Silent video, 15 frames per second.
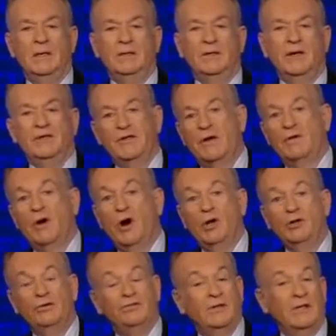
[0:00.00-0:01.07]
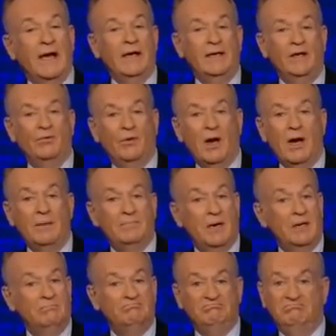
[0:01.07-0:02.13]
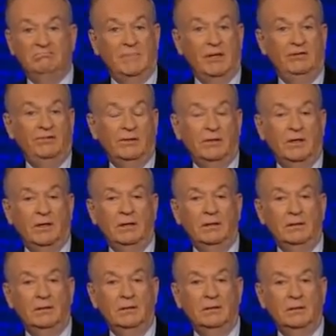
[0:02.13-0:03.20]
Attorney General Holder's a lightning rod, but he's still there.